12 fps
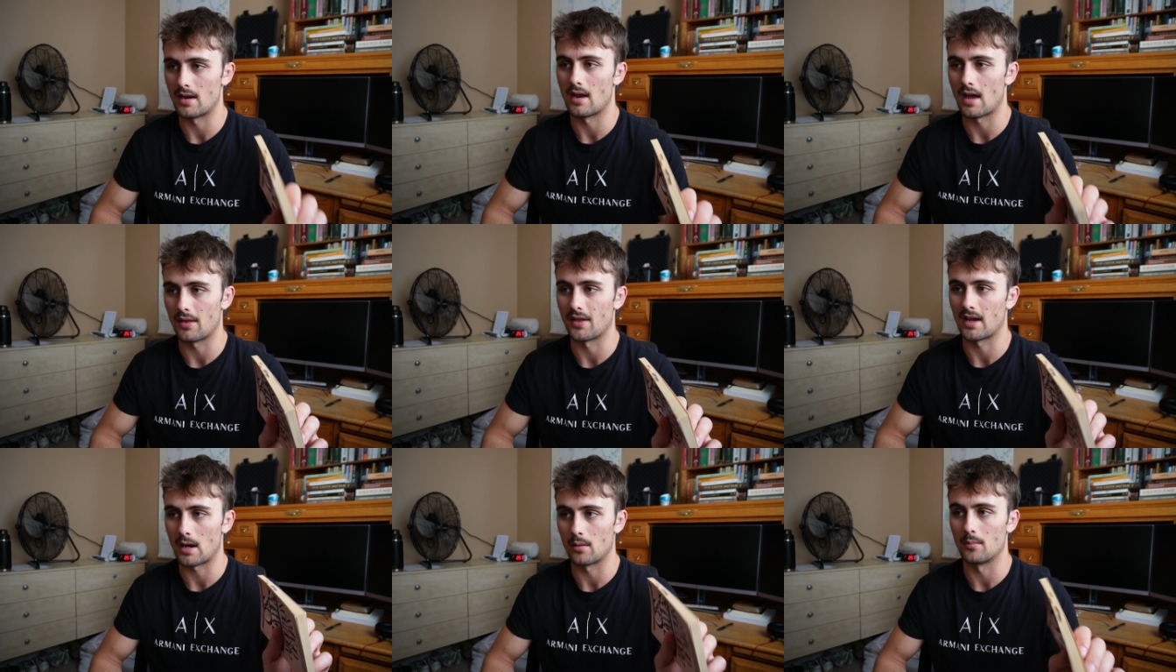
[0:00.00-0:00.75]
I
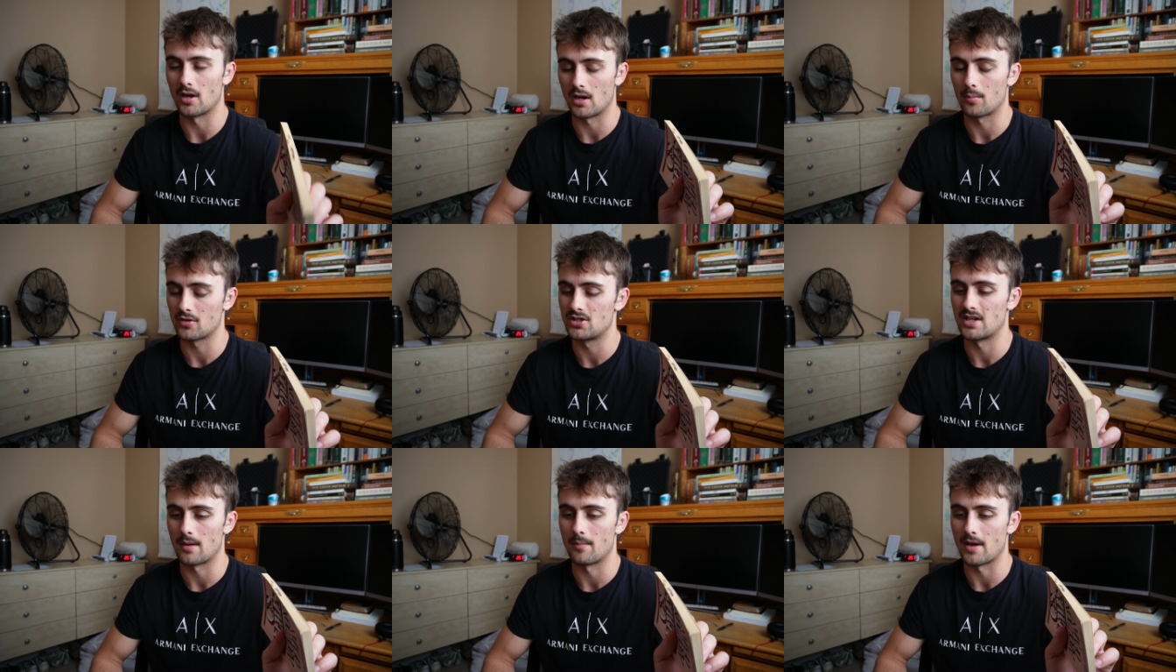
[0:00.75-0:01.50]
think I would
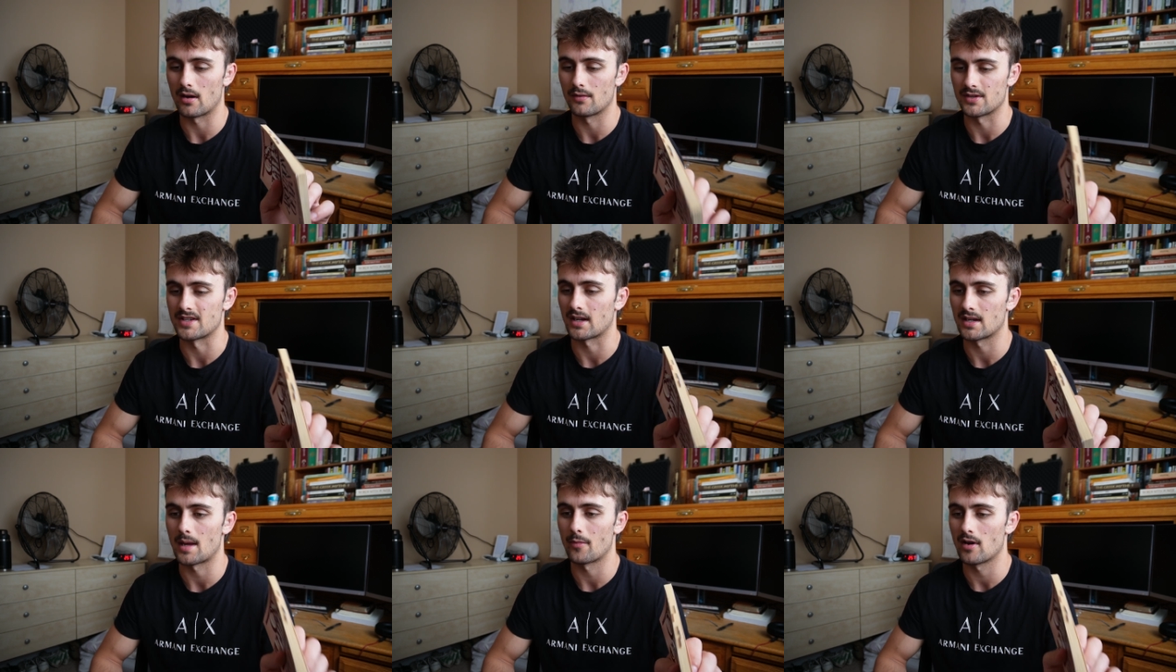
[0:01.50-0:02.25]
appreciate it better the
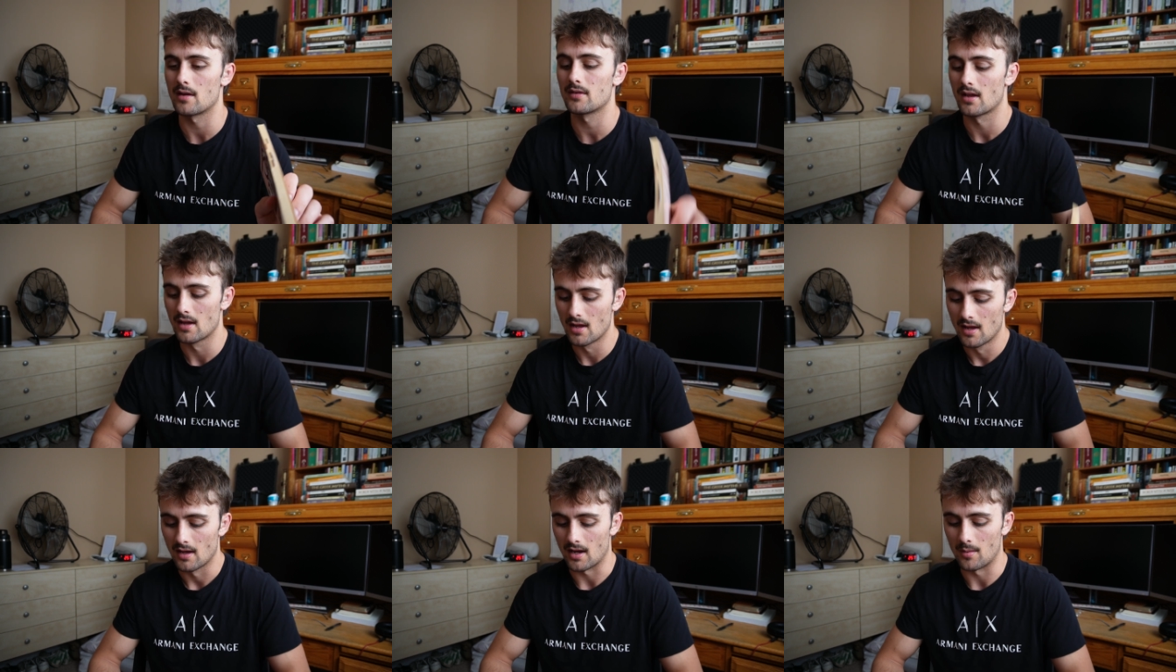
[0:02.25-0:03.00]
second time around.
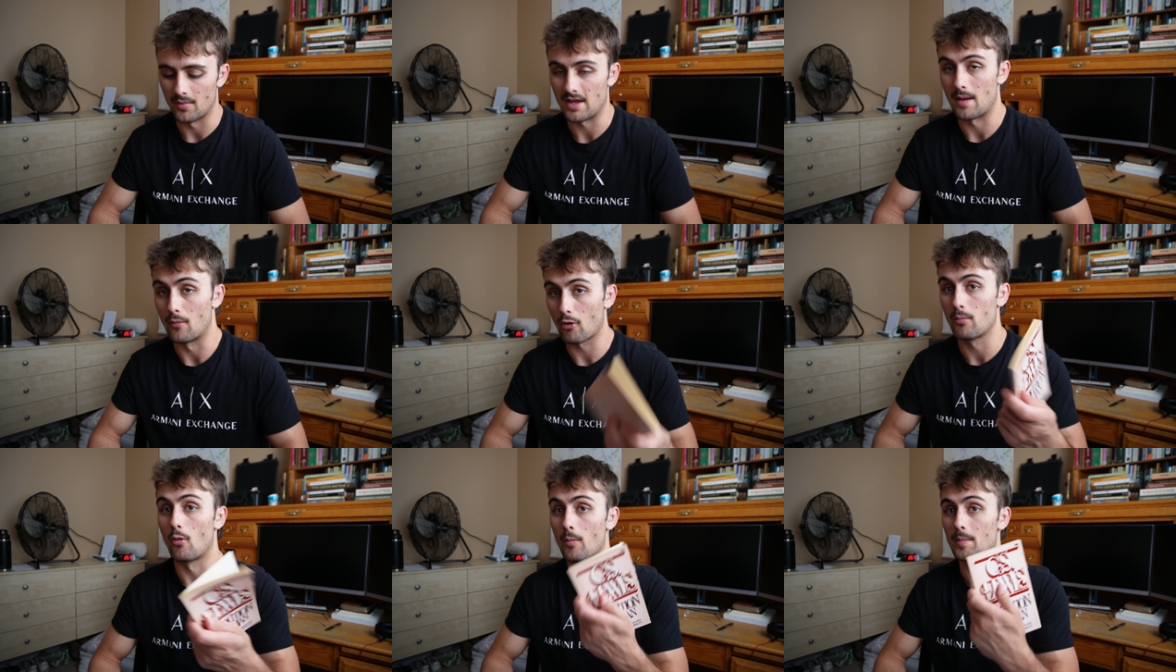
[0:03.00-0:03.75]
But yeah,
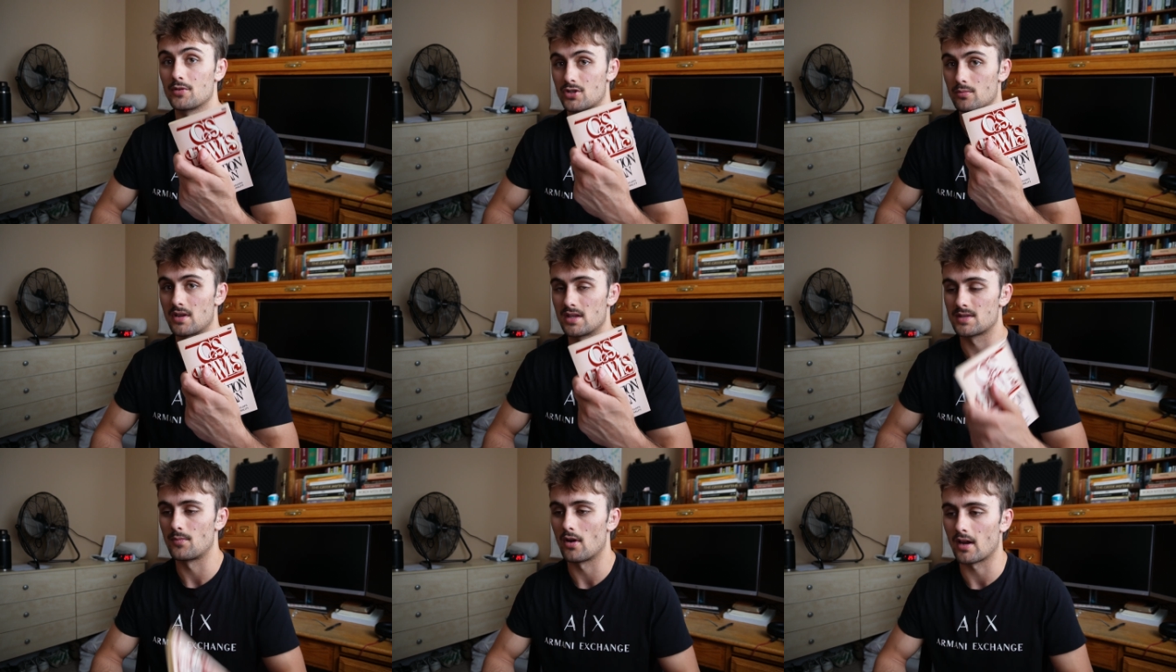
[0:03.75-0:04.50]
more people should read
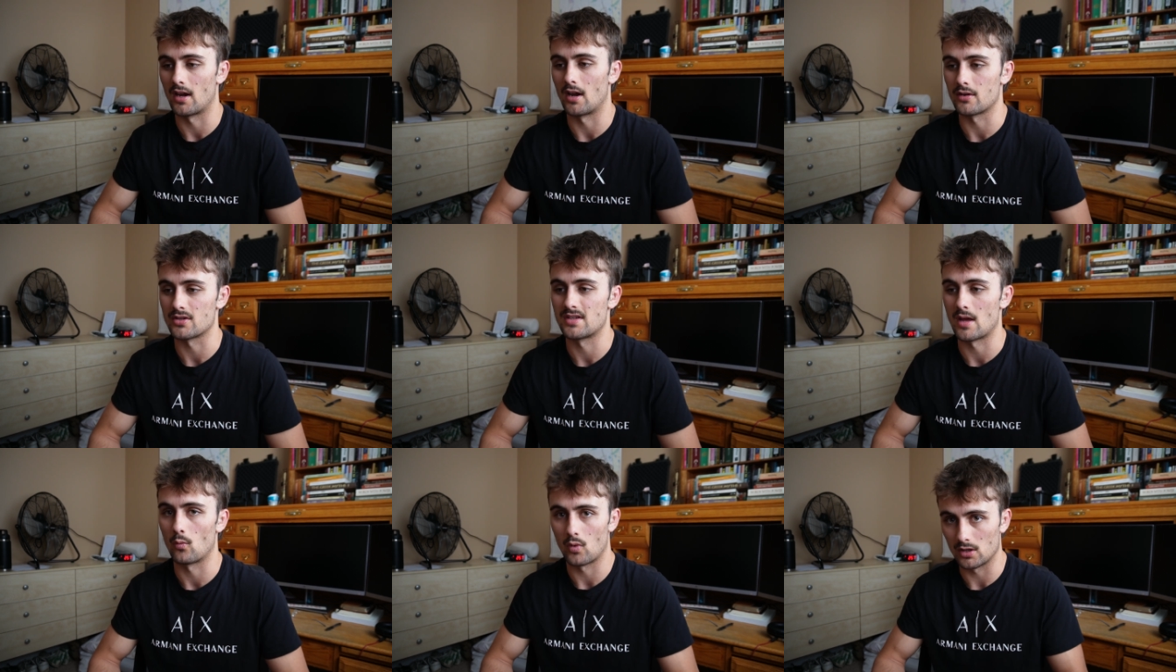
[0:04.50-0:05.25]
this book and
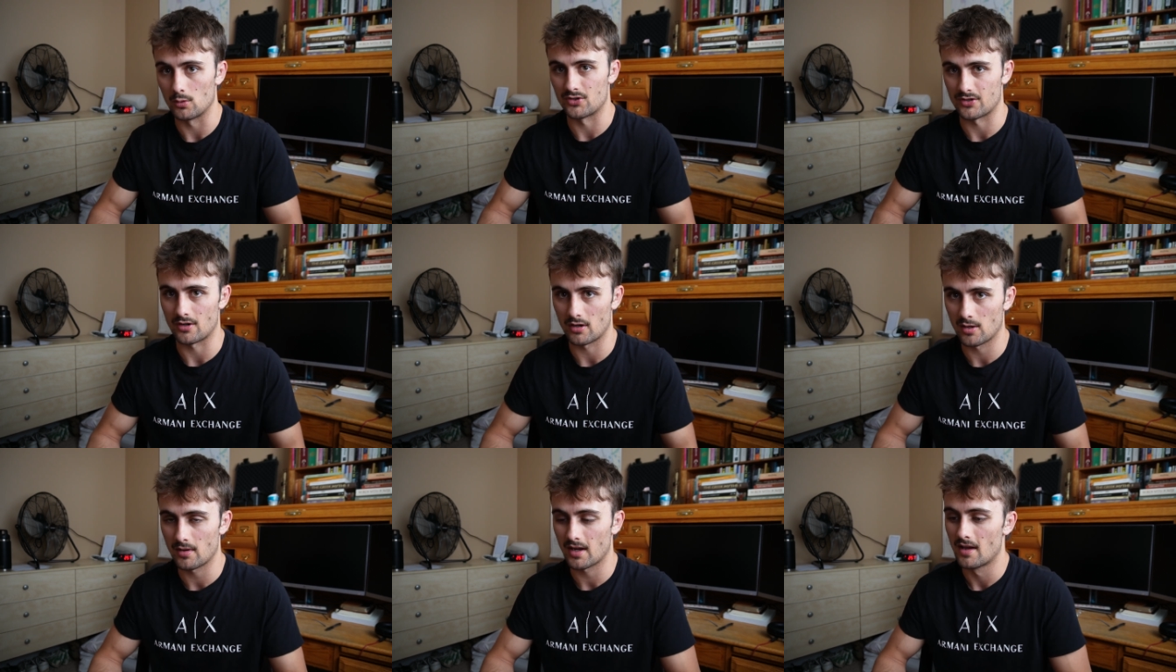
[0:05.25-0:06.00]
understand what Lewis is
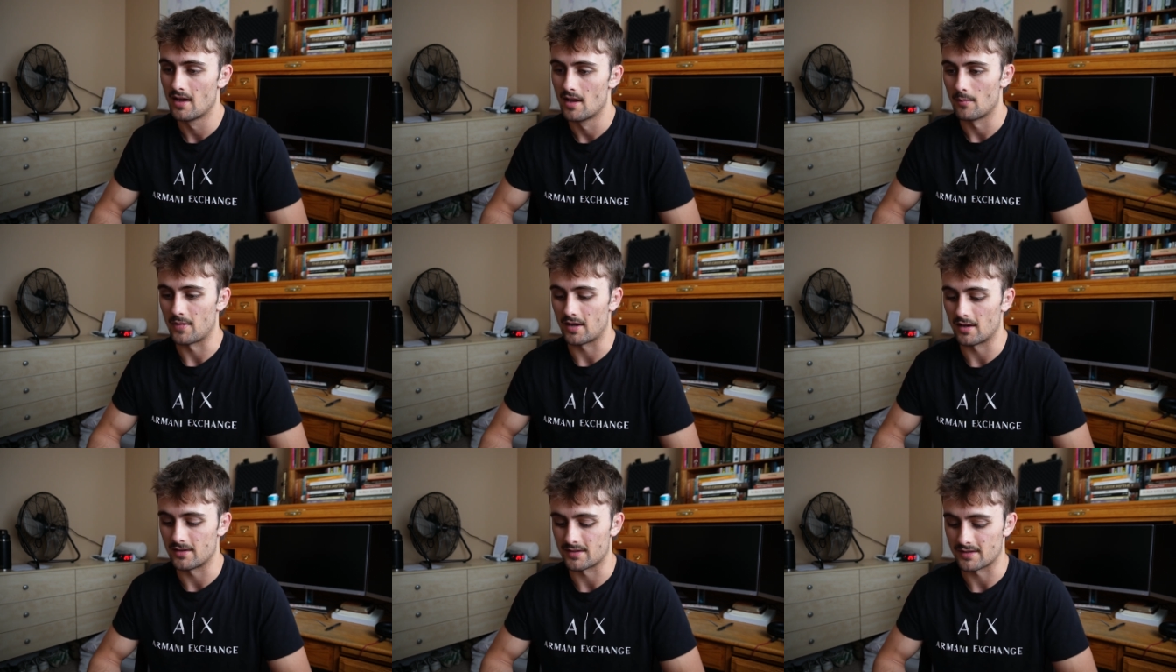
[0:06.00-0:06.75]
arguing,
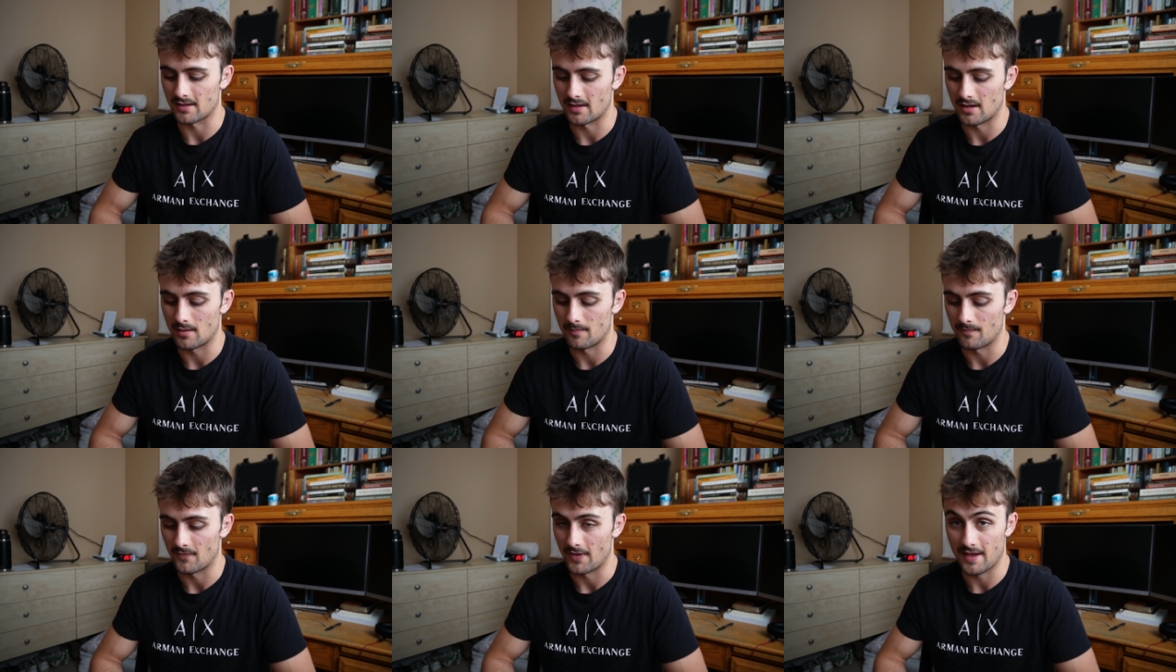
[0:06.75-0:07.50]
because
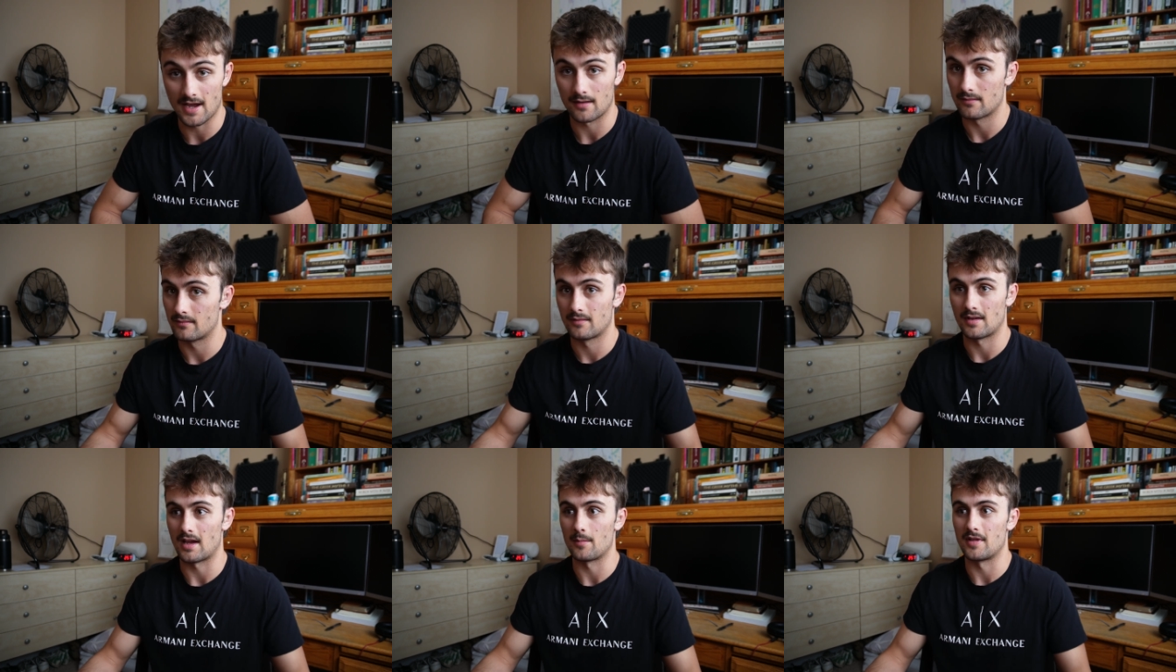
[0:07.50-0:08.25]
yeah,
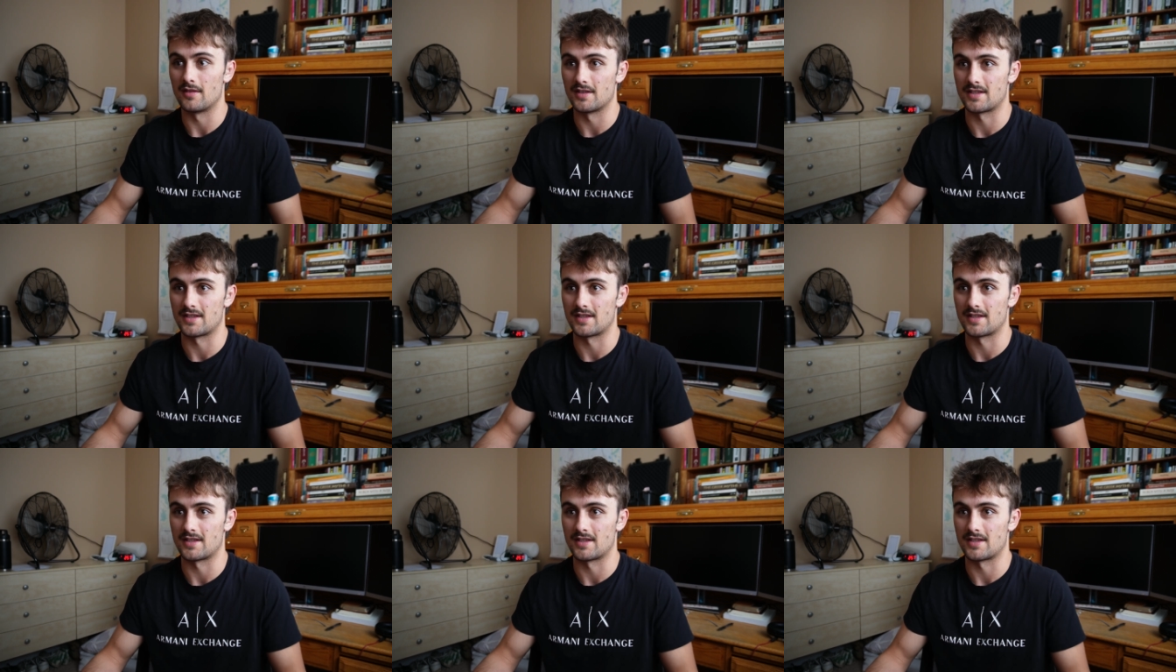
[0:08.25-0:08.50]
I mean, this